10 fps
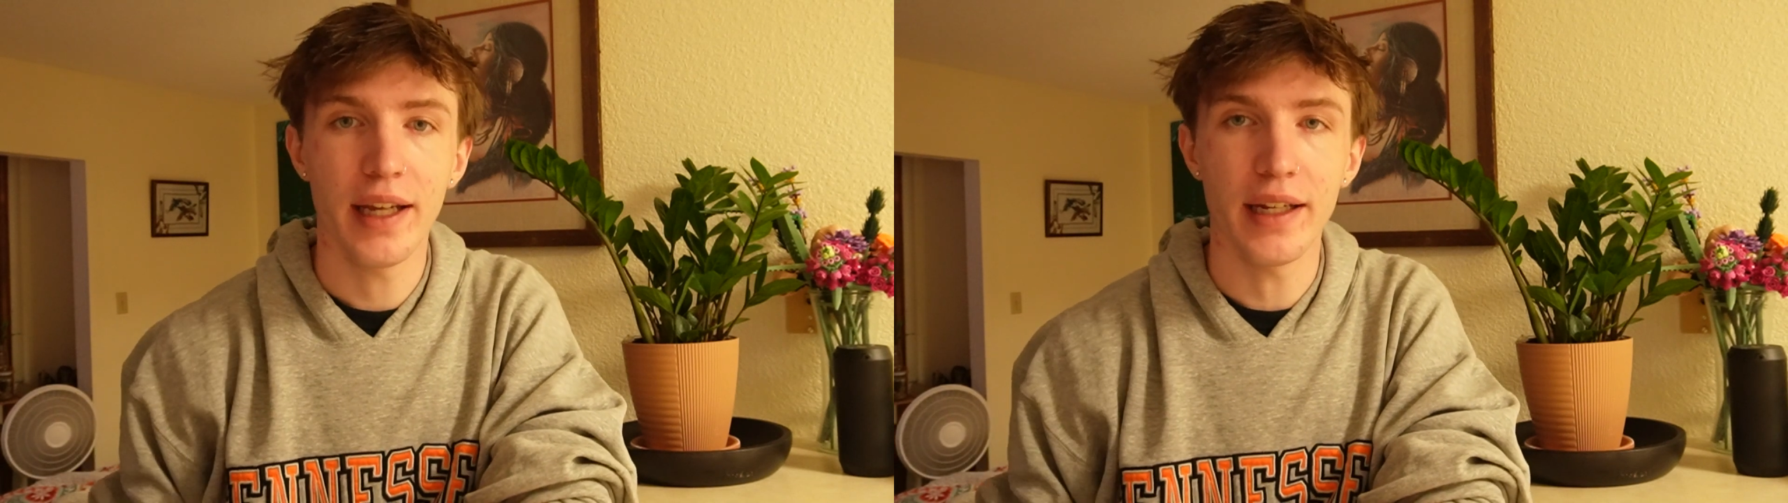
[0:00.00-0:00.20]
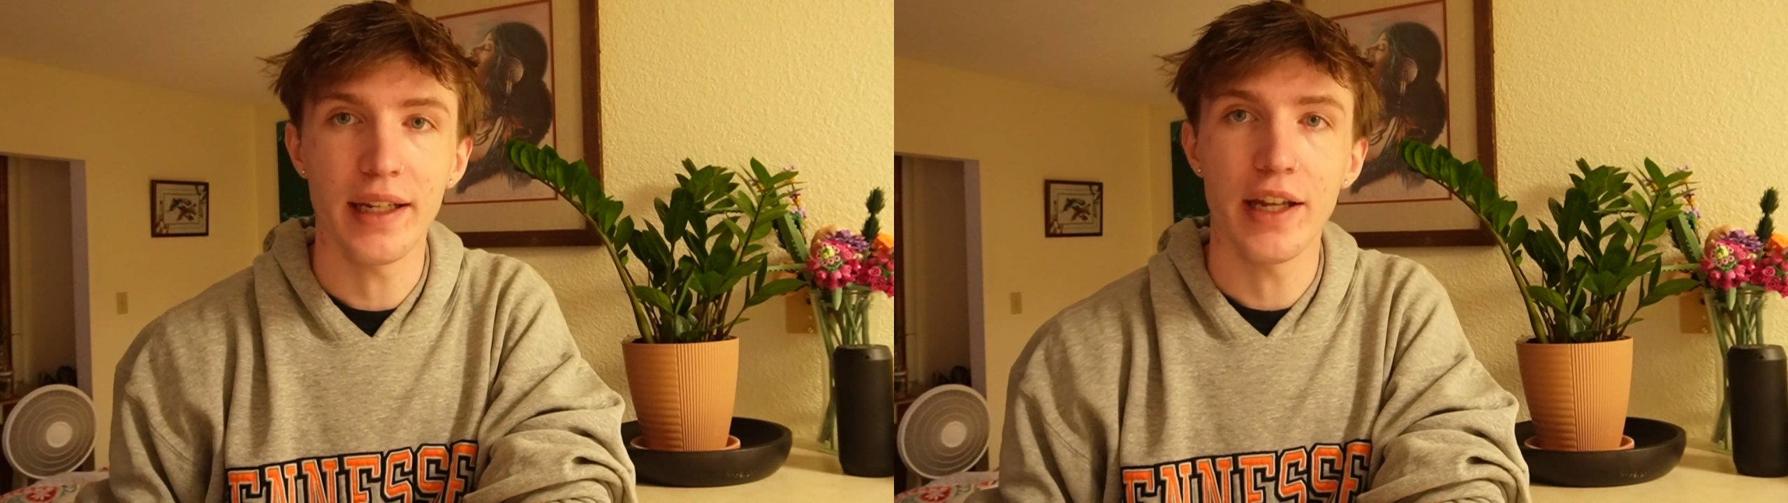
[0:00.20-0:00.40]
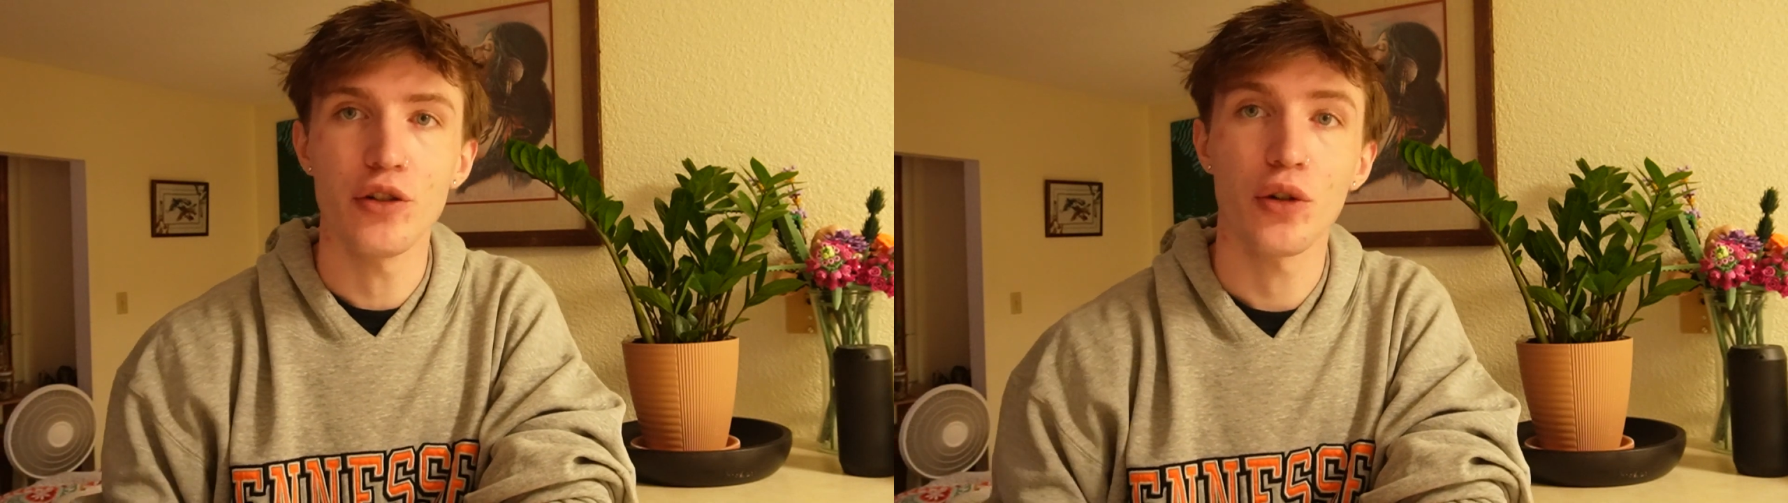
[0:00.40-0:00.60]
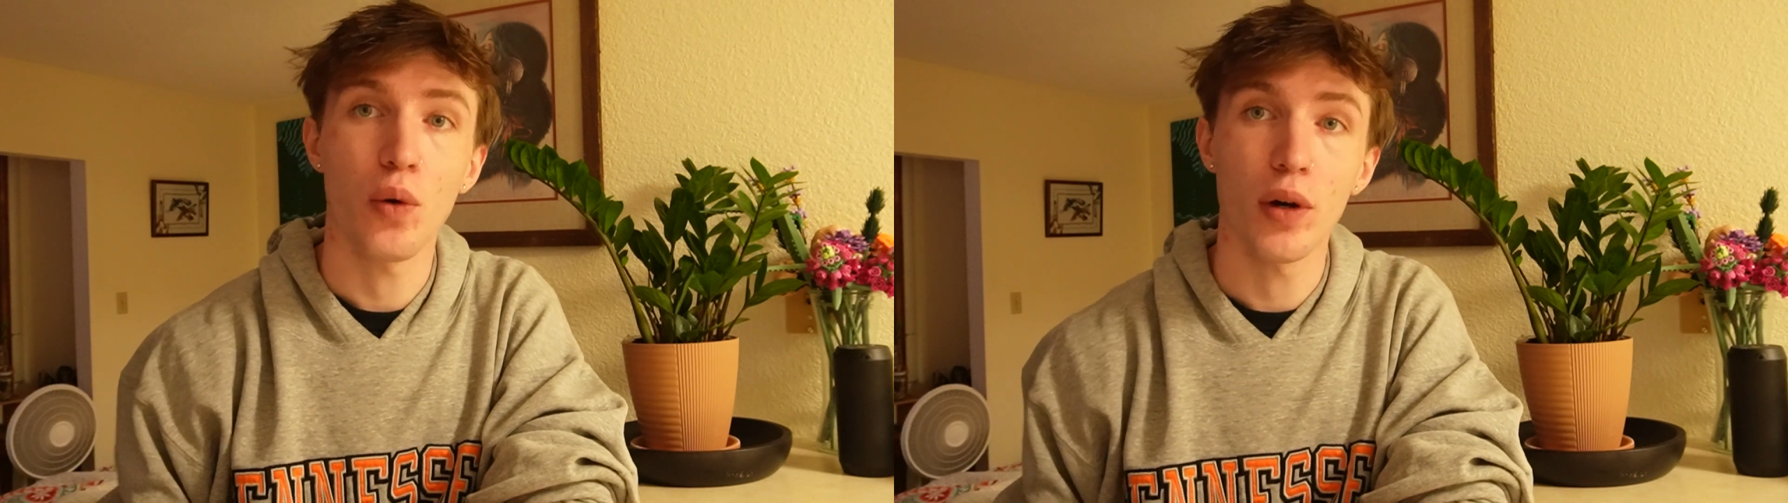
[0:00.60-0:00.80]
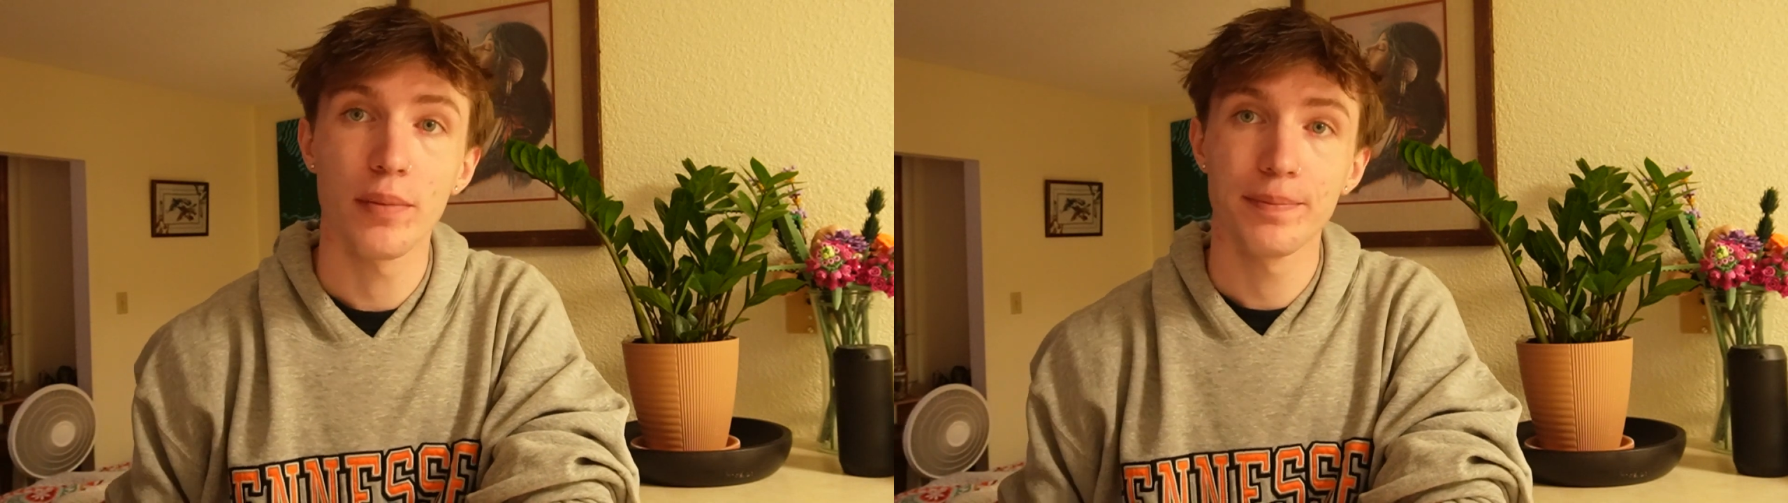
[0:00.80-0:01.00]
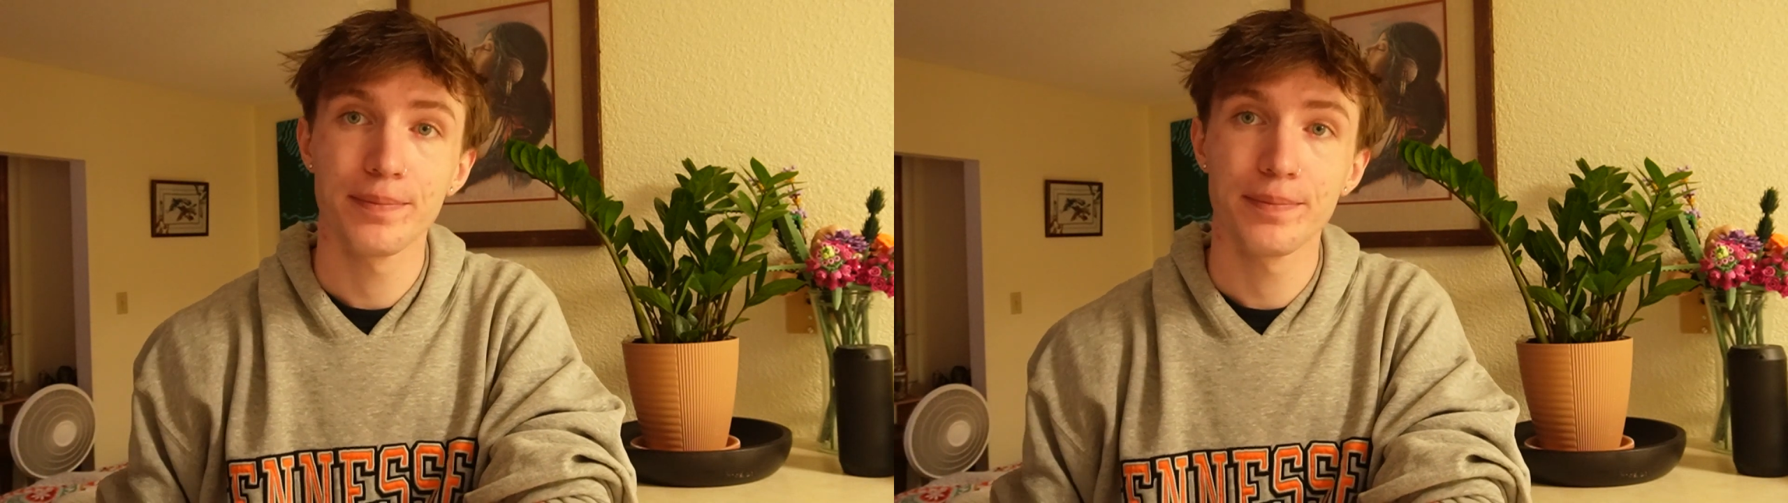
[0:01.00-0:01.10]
and engage your core.